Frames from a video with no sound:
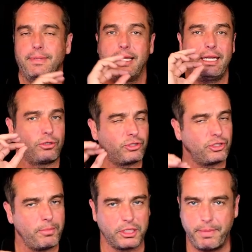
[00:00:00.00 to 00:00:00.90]
He looked
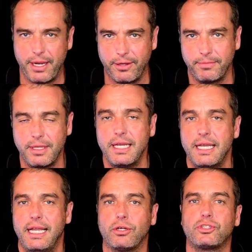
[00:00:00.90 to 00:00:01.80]
so much better.
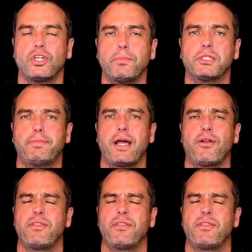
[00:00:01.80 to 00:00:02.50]
He looked so much better.